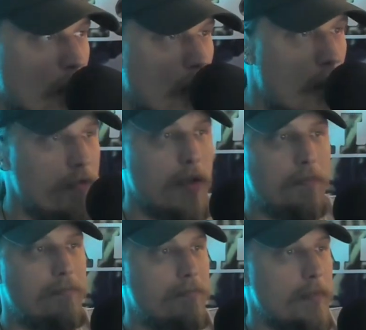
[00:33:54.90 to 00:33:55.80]
of
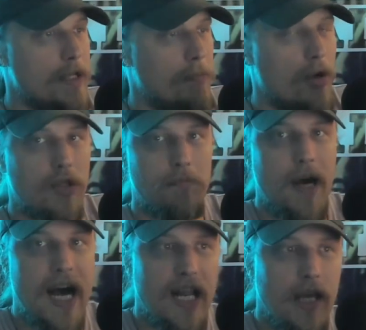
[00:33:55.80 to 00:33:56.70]
the supposed
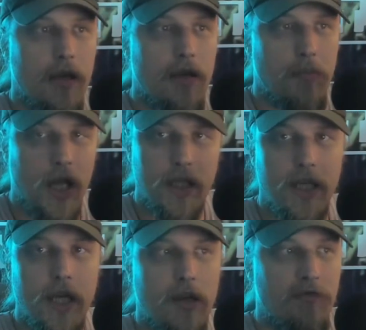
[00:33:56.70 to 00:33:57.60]
body
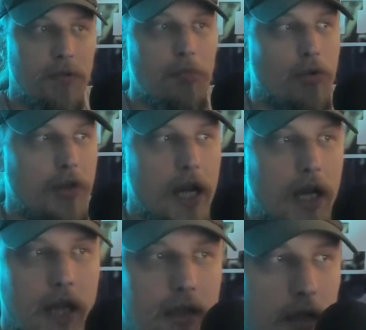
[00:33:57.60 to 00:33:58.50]
politique of people that
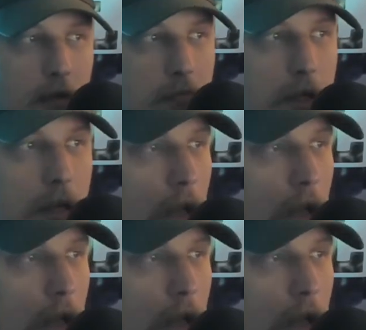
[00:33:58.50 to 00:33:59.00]
elect the government?